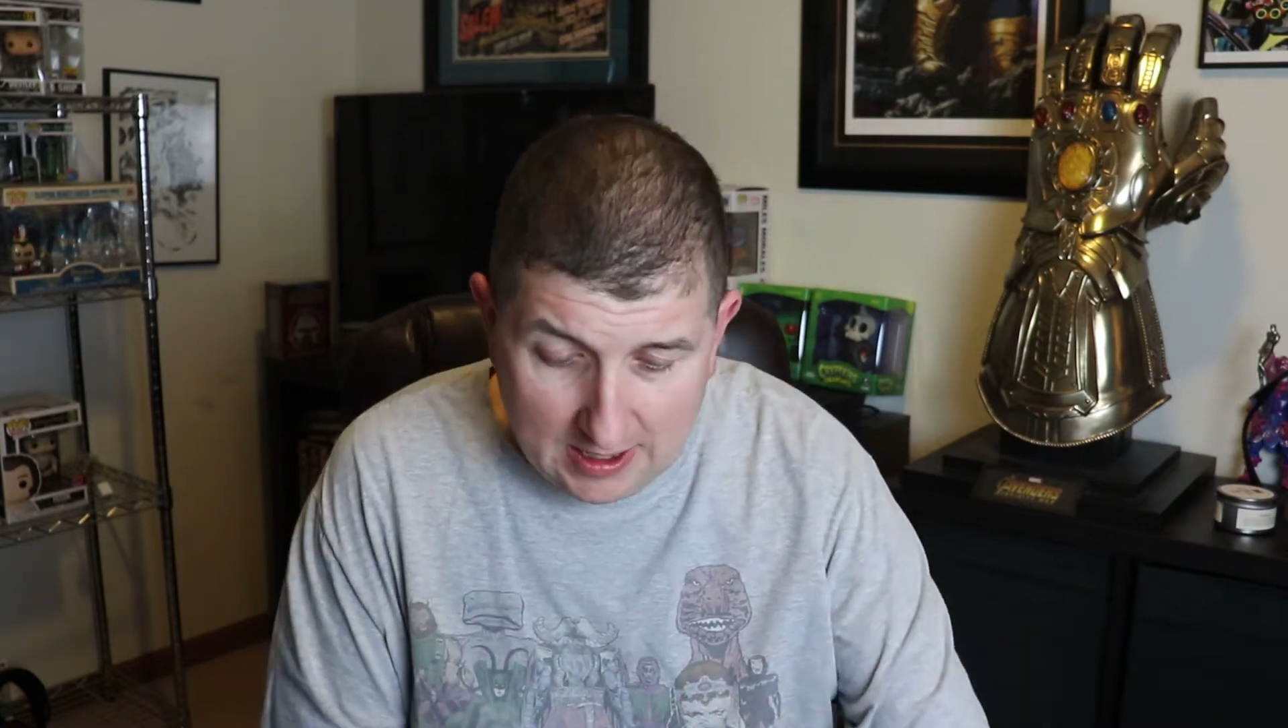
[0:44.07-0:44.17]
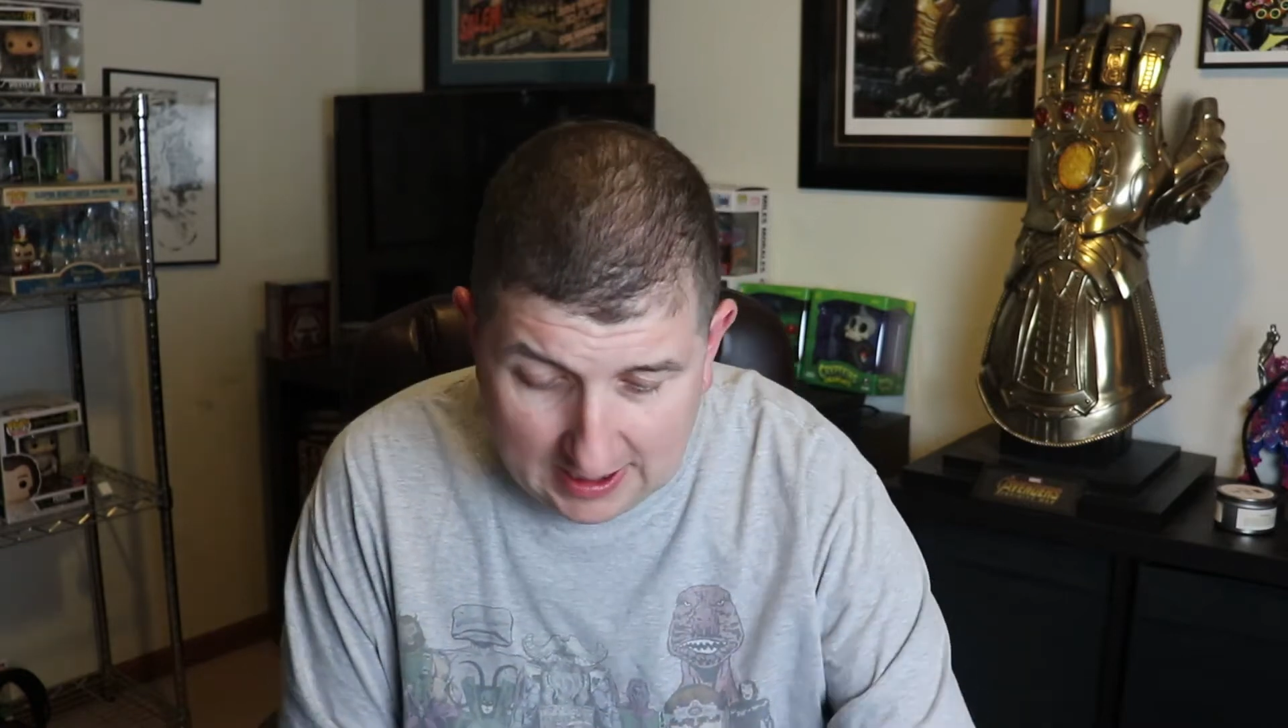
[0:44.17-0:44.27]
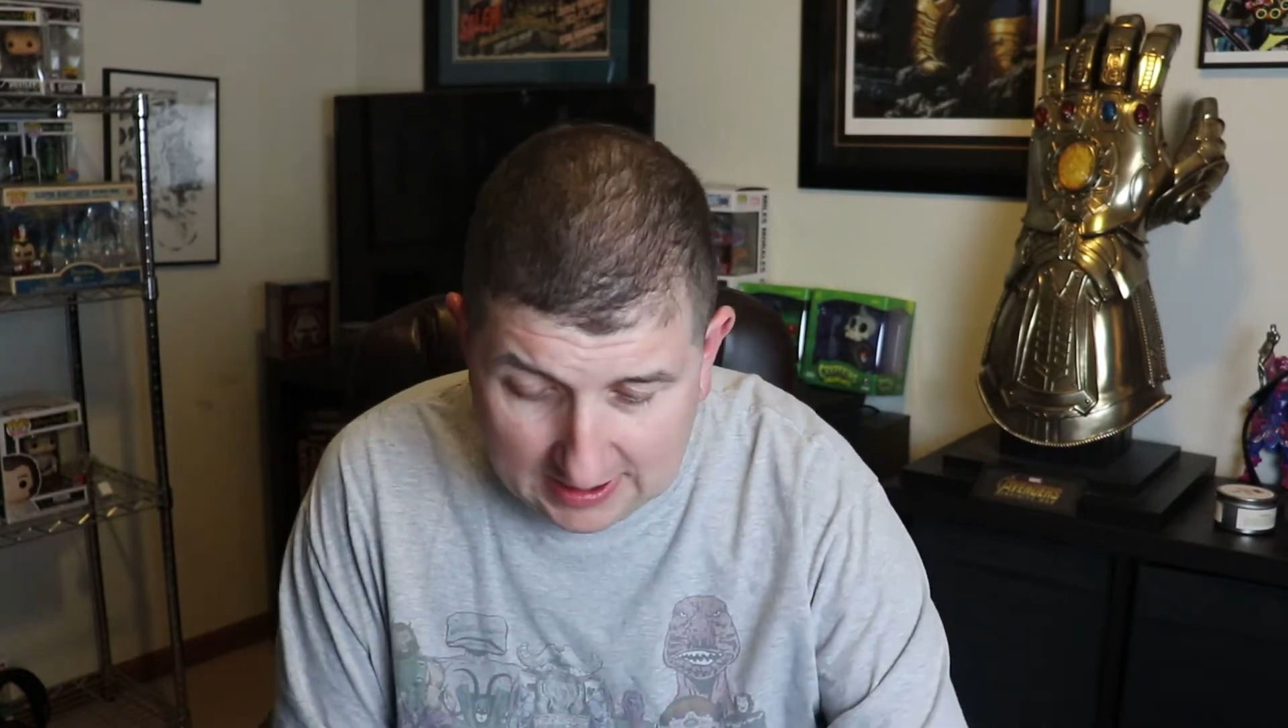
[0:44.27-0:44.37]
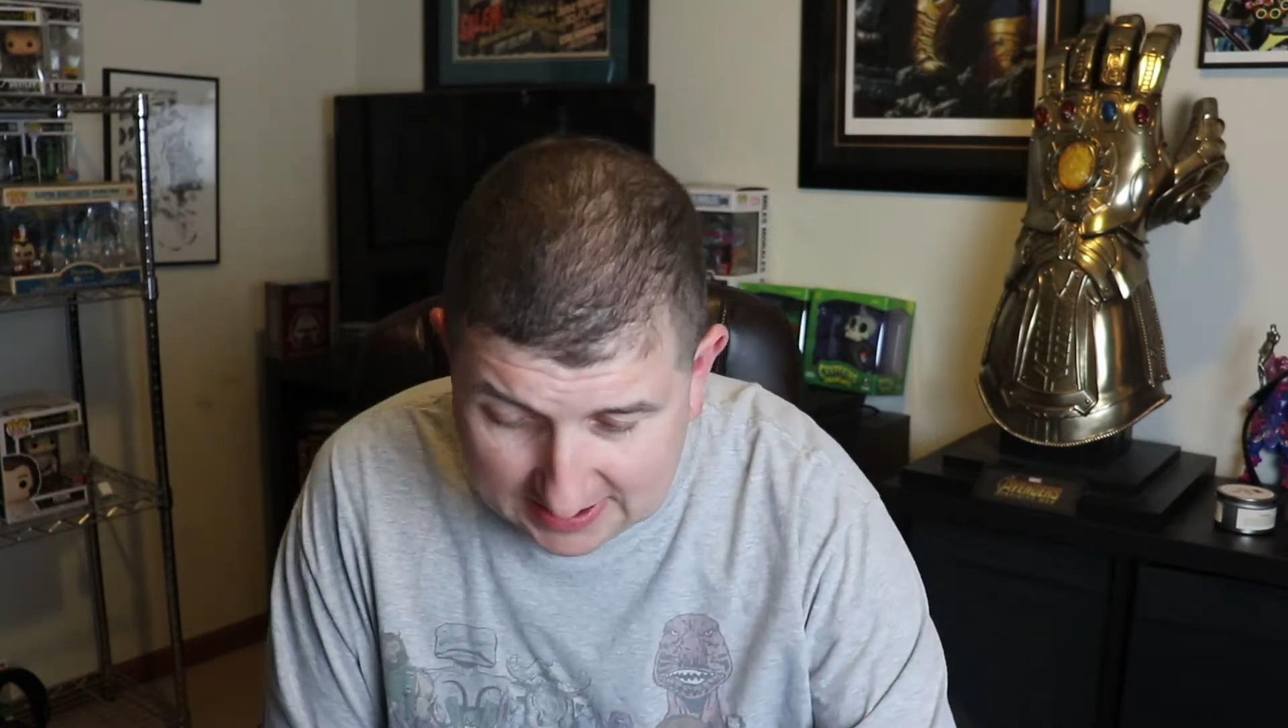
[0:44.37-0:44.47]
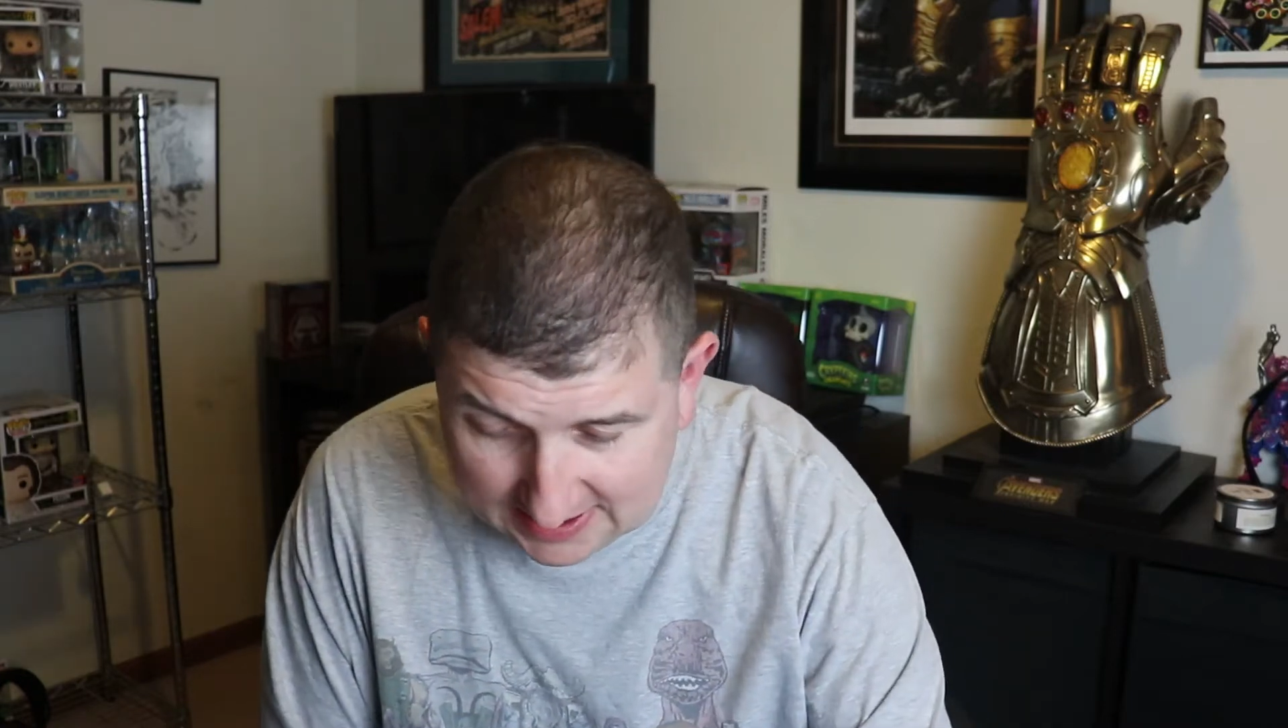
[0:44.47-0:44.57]

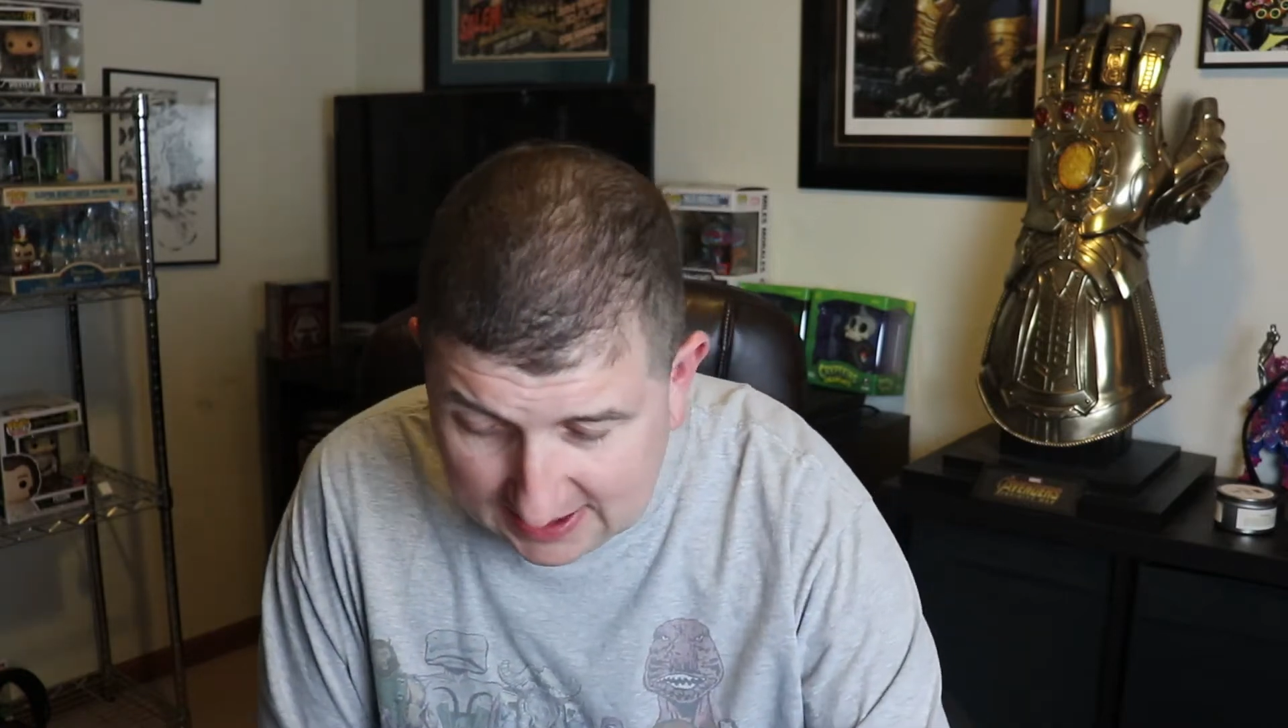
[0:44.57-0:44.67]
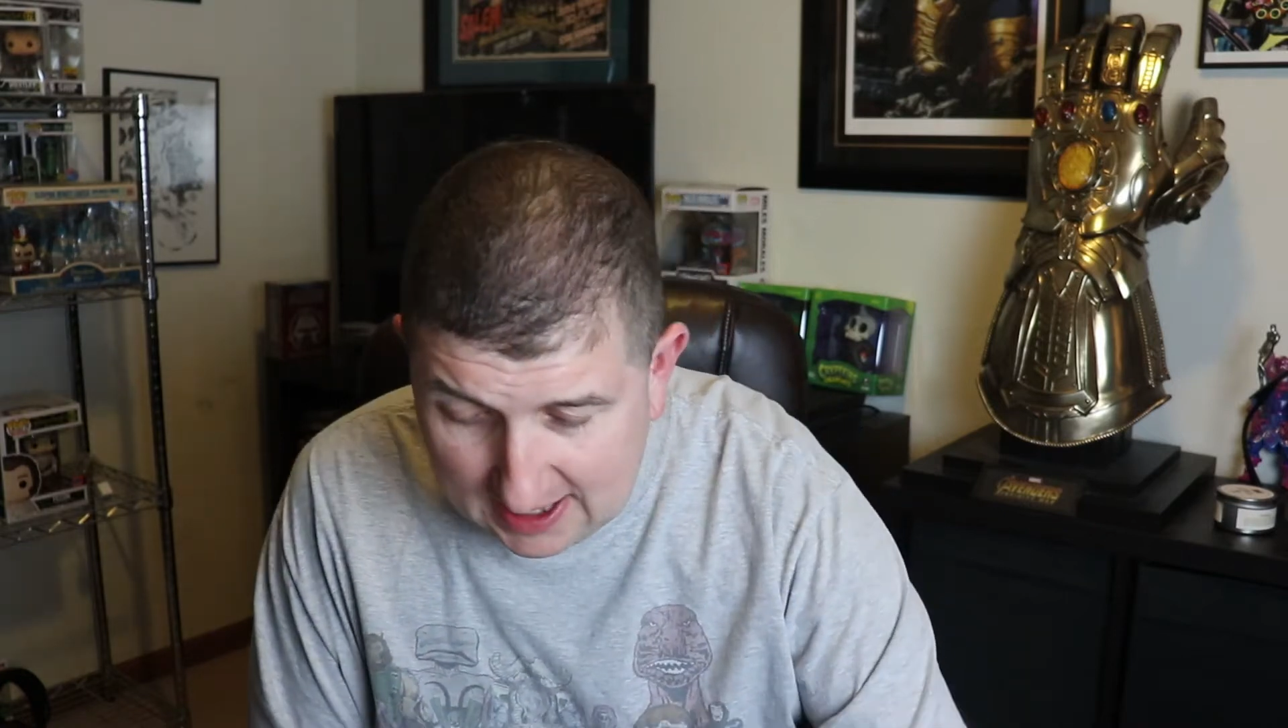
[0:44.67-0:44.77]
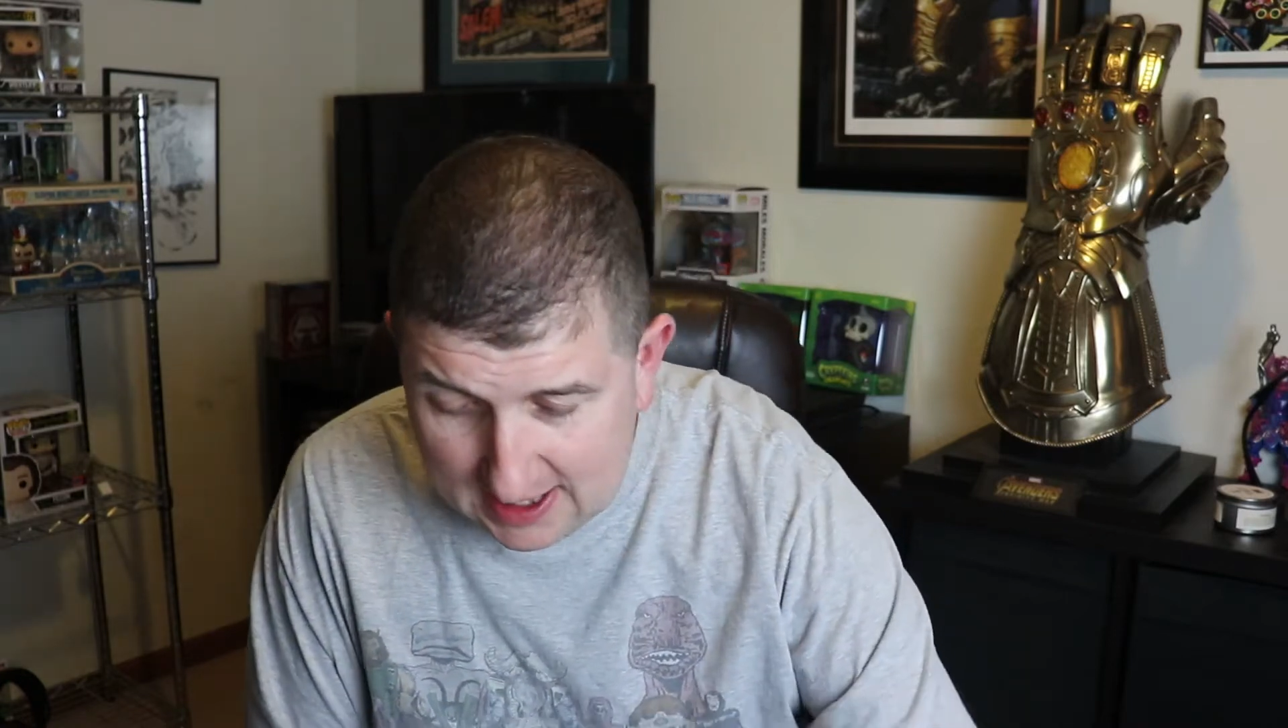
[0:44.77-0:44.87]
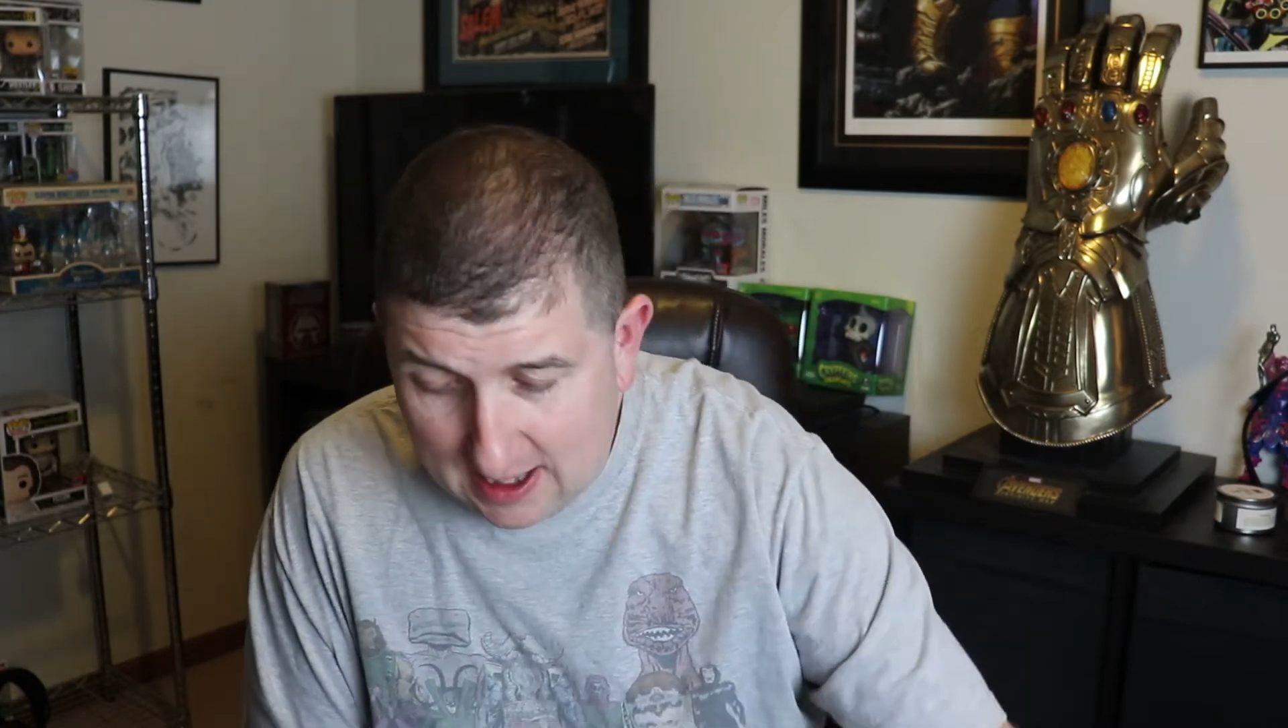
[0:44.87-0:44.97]
And today,